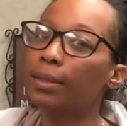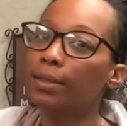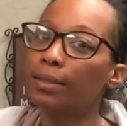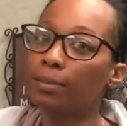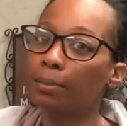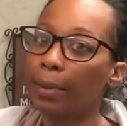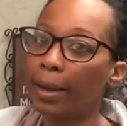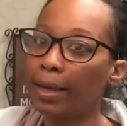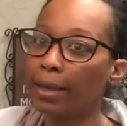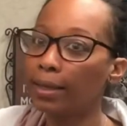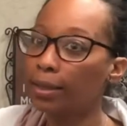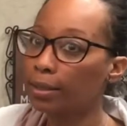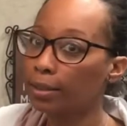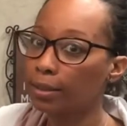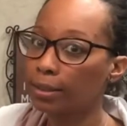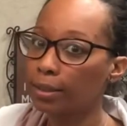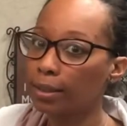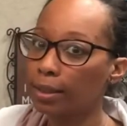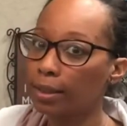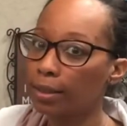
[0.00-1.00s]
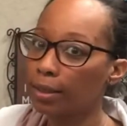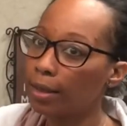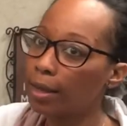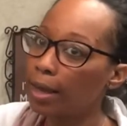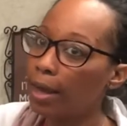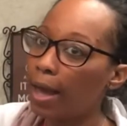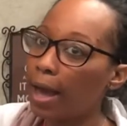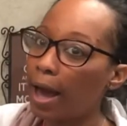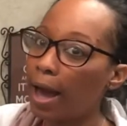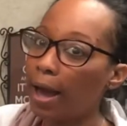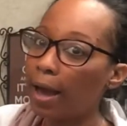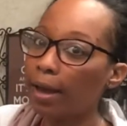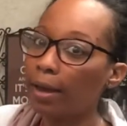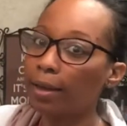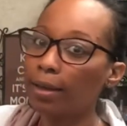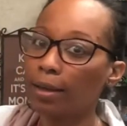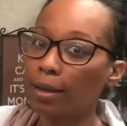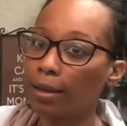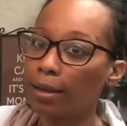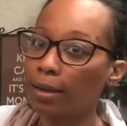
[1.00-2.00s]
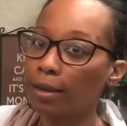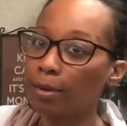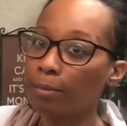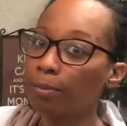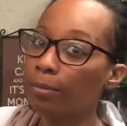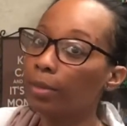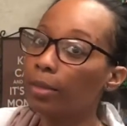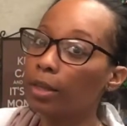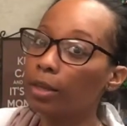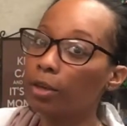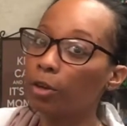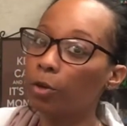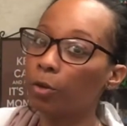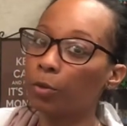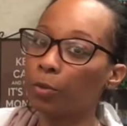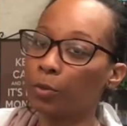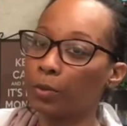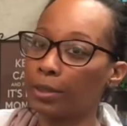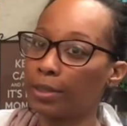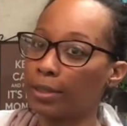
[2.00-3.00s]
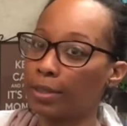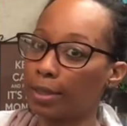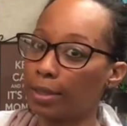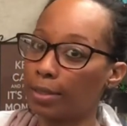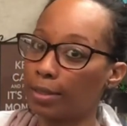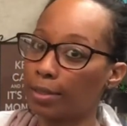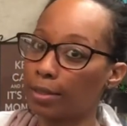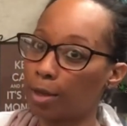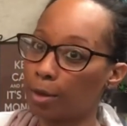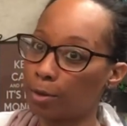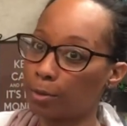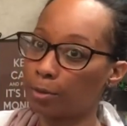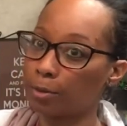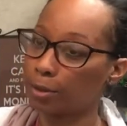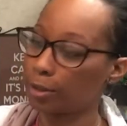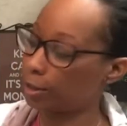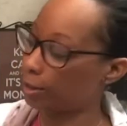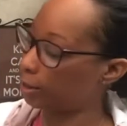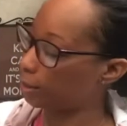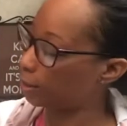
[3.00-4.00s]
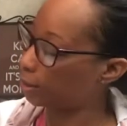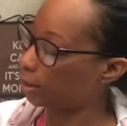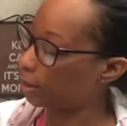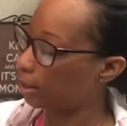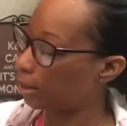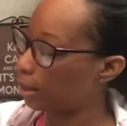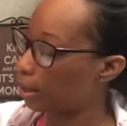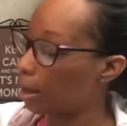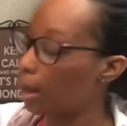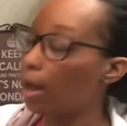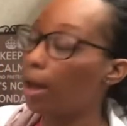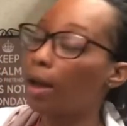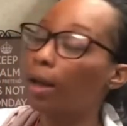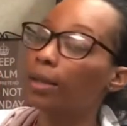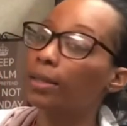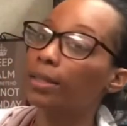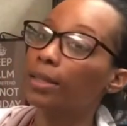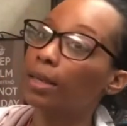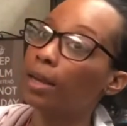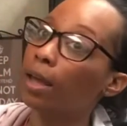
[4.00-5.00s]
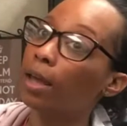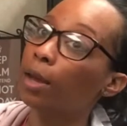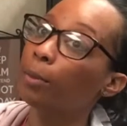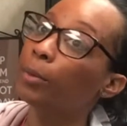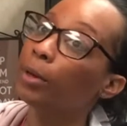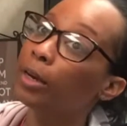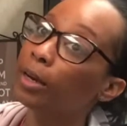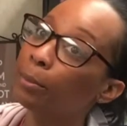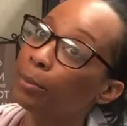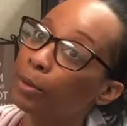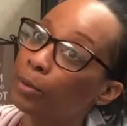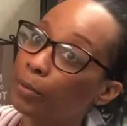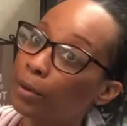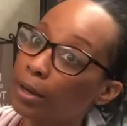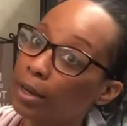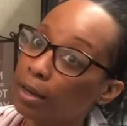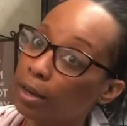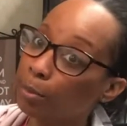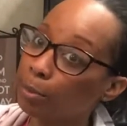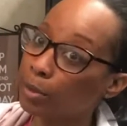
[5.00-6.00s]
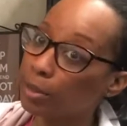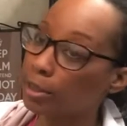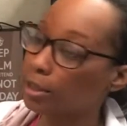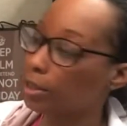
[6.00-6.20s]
Mykeisha. I am the new recess coach. Today I'm going to be reading a book to